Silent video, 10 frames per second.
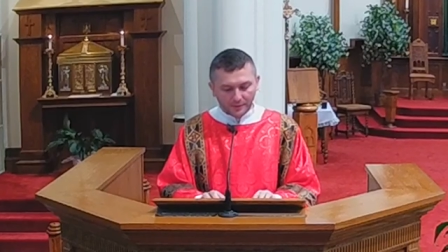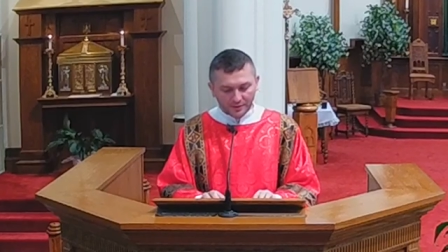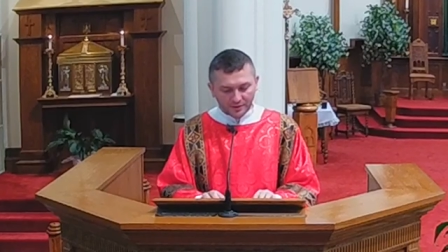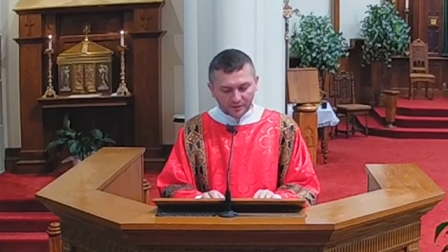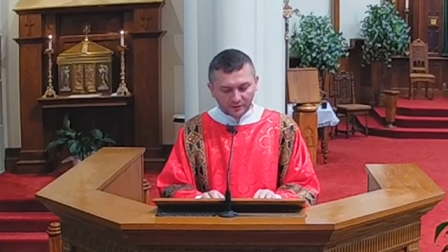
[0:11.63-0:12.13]

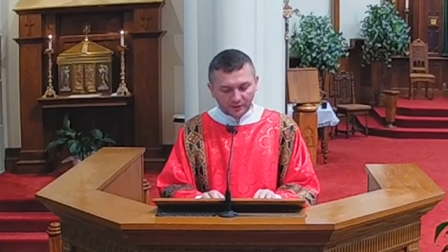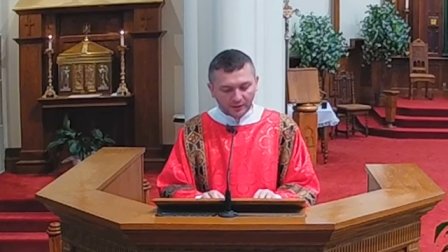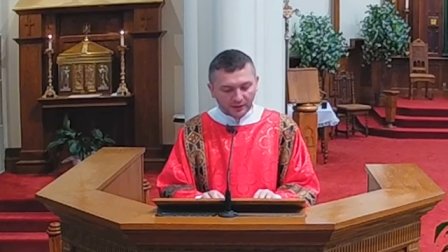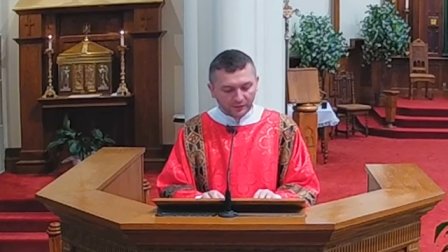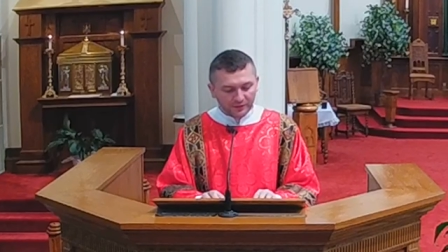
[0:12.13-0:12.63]

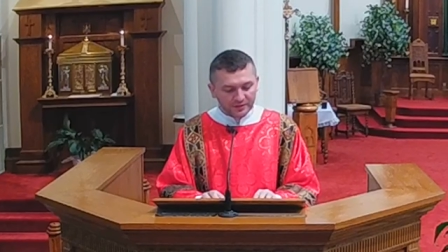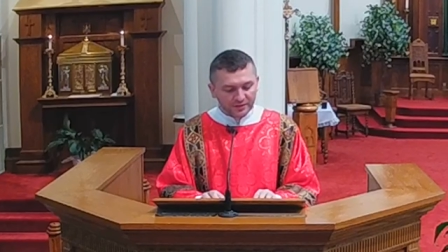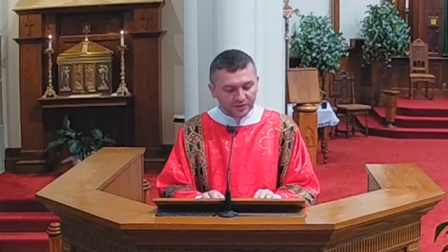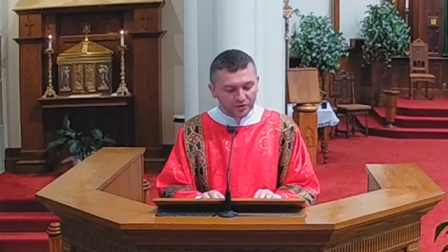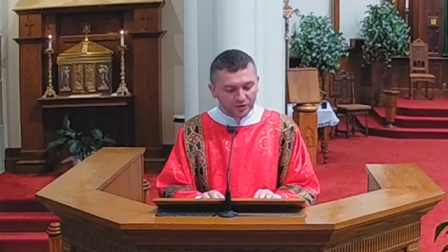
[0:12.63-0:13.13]
Personally, I have
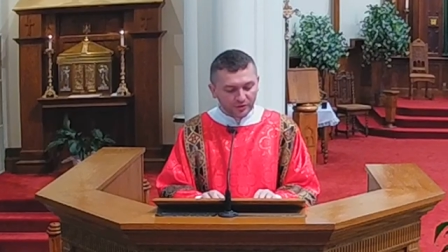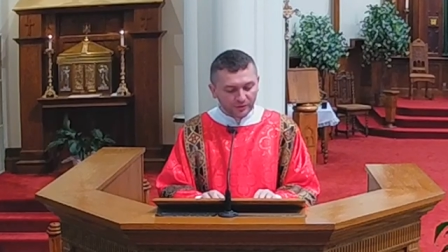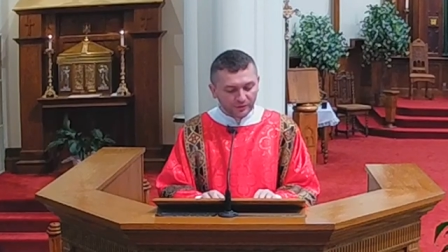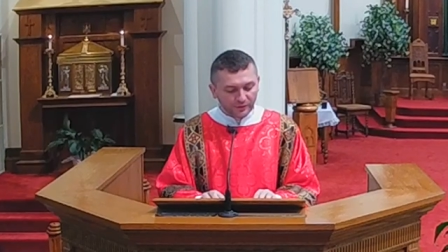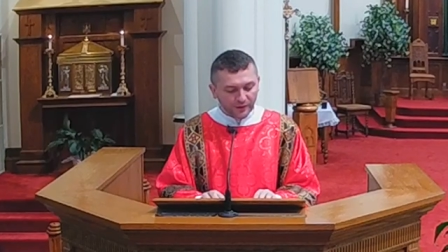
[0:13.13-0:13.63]
such a
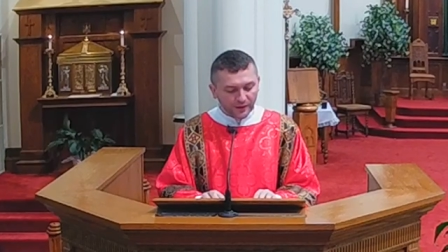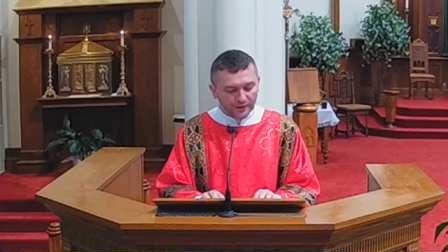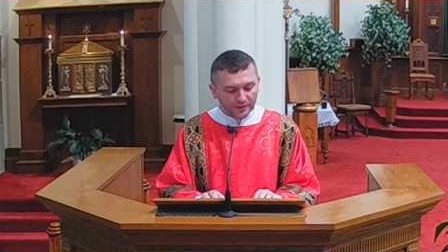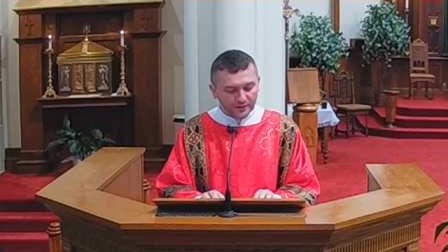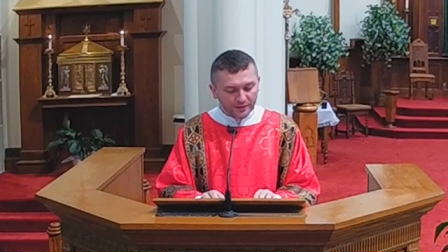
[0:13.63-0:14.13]

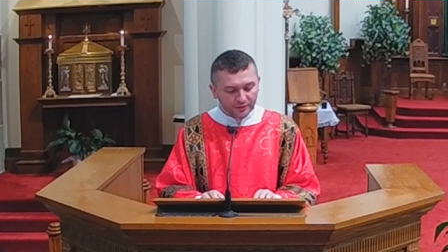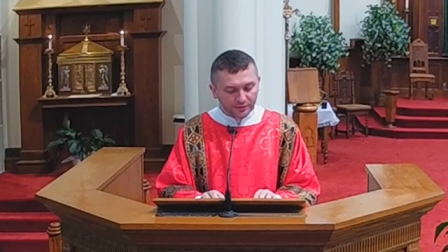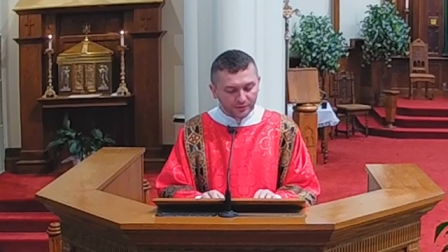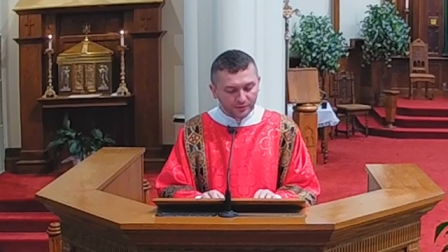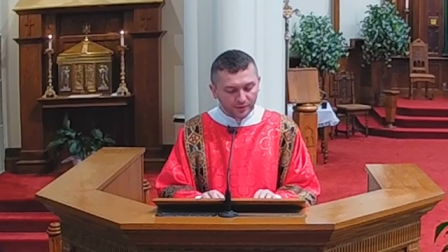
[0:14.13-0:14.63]
reflex
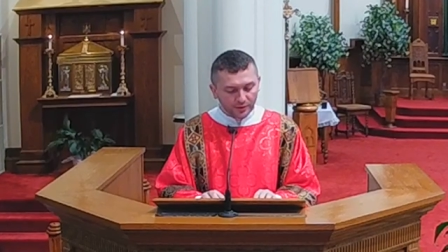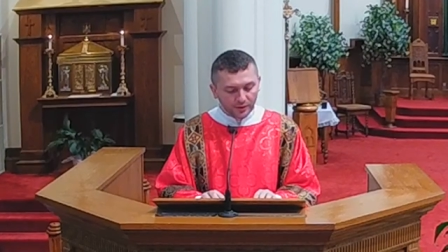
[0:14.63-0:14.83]
to